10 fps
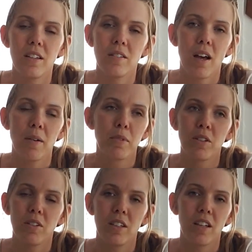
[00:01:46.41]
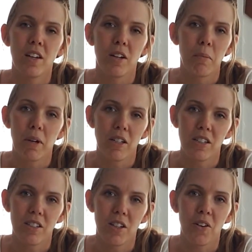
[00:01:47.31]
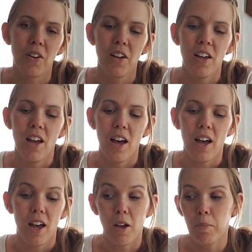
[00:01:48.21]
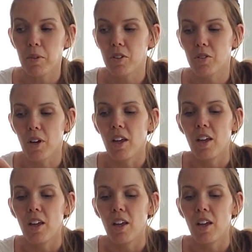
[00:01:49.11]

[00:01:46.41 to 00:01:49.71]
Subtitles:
absolutely done on a budget. So I hope you'll enjoy.